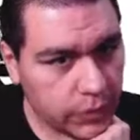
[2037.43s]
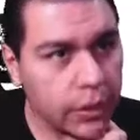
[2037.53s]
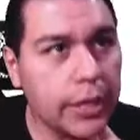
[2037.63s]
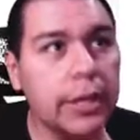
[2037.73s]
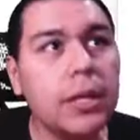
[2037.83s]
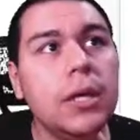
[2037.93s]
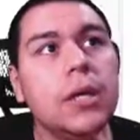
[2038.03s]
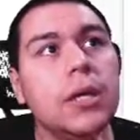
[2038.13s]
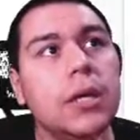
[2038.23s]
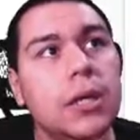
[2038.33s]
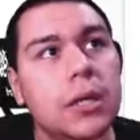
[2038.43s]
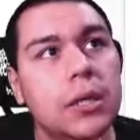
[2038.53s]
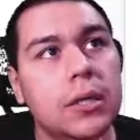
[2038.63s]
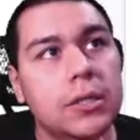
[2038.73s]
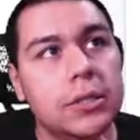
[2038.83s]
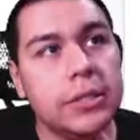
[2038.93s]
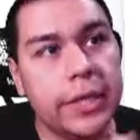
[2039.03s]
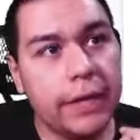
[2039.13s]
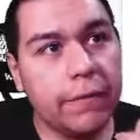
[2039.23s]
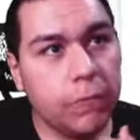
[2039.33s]
Okay? Since I
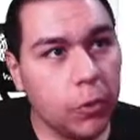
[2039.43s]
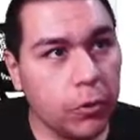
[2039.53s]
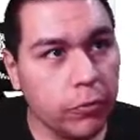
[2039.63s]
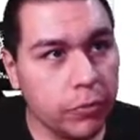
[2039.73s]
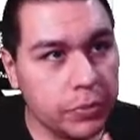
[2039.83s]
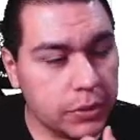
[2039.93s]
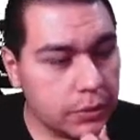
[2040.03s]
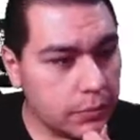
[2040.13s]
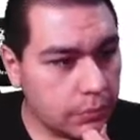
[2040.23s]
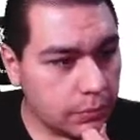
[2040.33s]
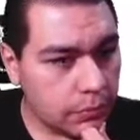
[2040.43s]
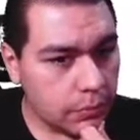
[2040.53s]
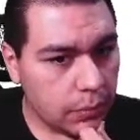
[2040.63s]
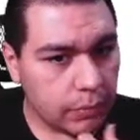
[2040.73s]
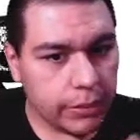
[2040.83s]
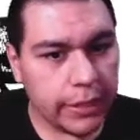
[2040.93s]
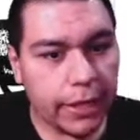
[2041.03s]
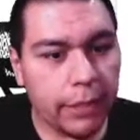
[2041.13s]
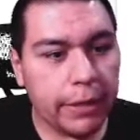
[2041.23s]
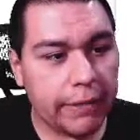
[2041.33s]
have 4 groups, I'm going to count by